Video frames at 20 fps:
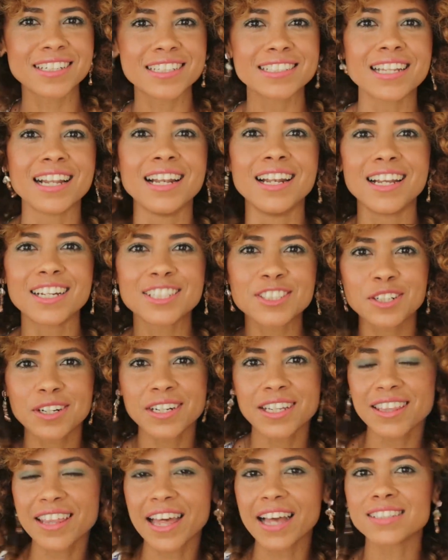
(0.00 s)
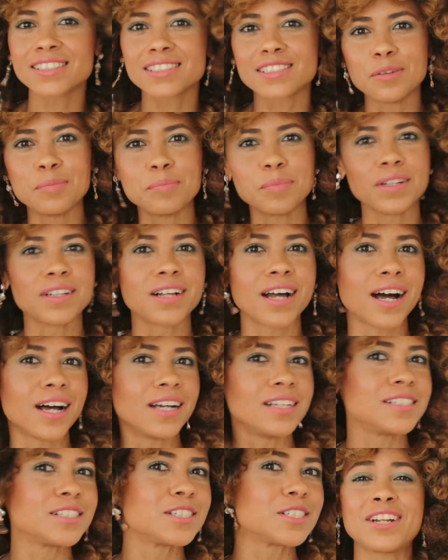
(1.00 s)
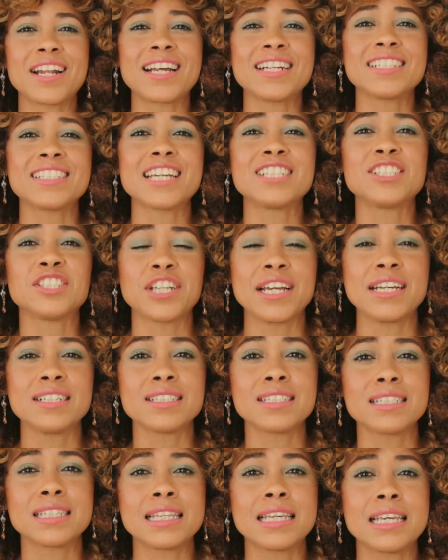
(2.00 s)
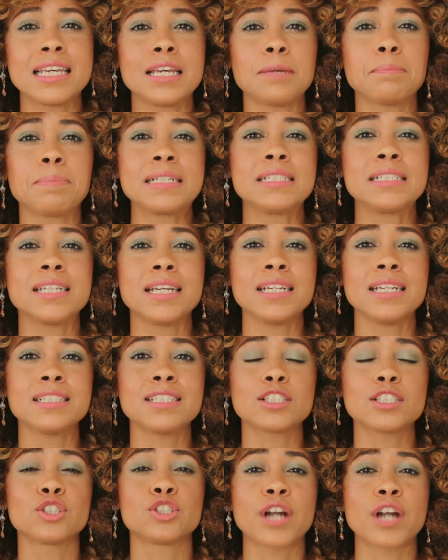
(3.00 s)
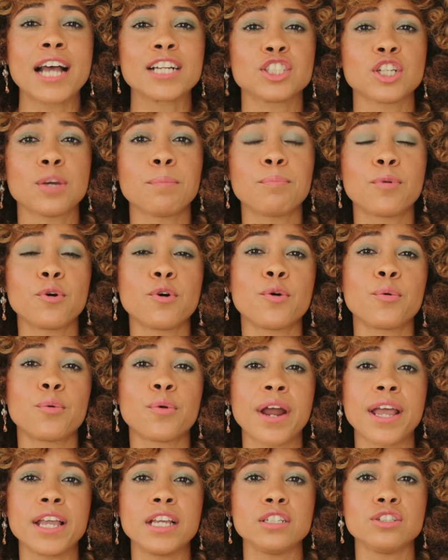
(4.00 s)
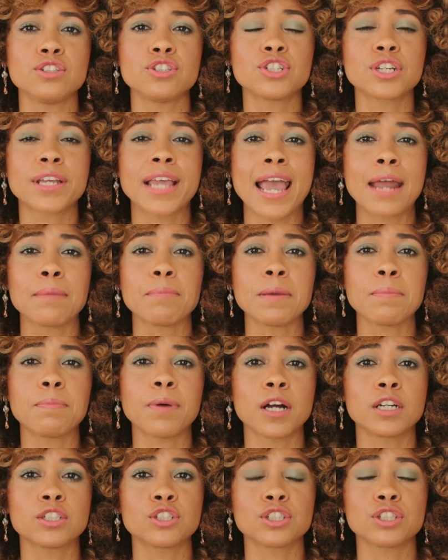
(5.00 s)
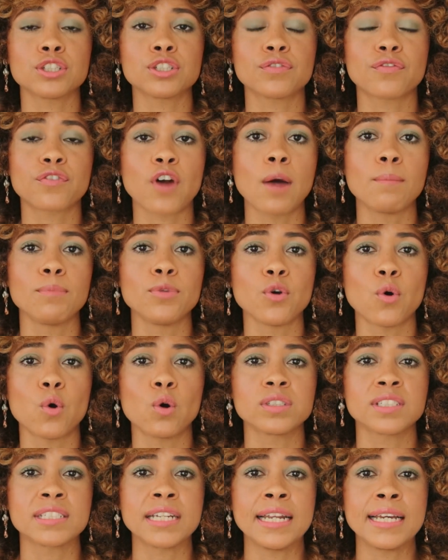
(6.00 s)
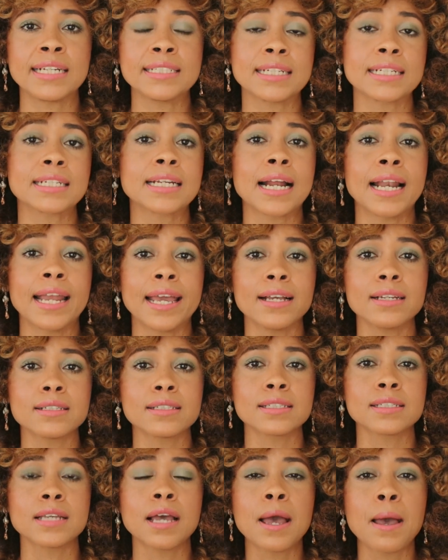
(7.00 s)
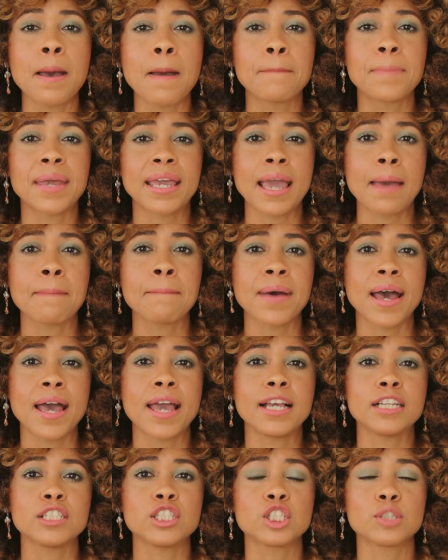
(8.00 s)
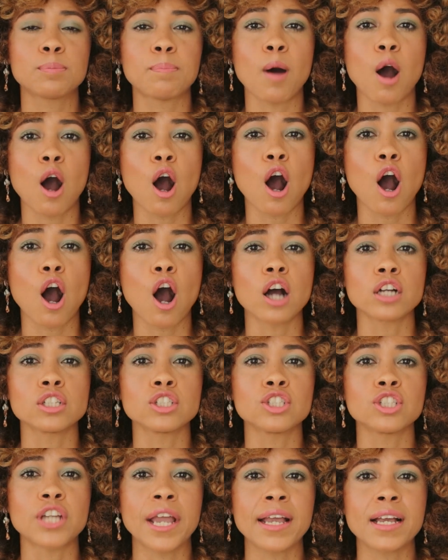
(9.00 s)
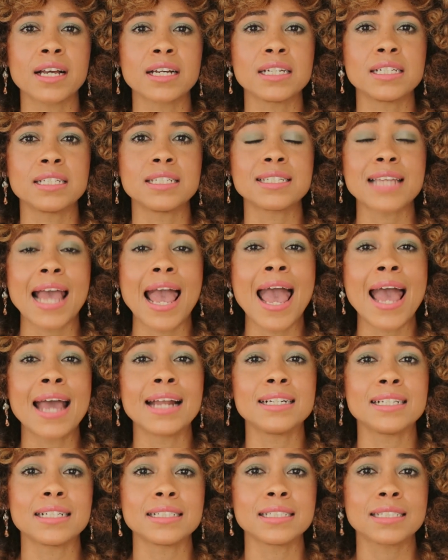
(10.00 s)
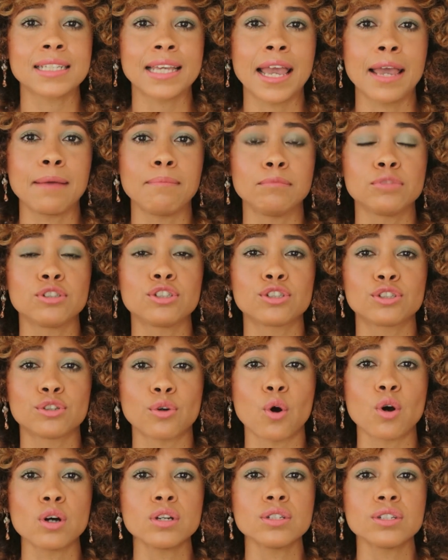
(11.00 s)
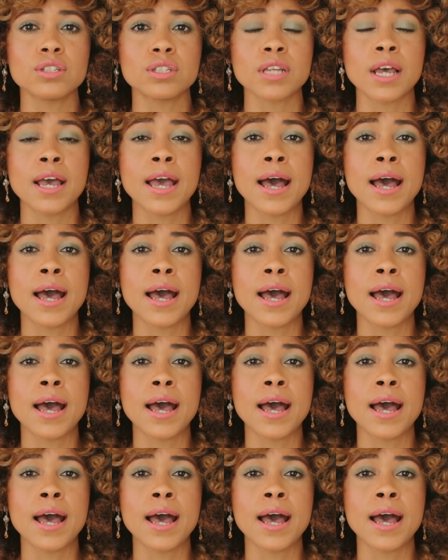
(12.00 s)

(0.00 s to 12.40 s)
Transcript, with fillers: It's literally that simple, guys. Ladies and gents, the Batiste Dry Shampoo range can be purchased from your selected Clicks, Pick n Pay, Spar, Checkers, and Dischem stores.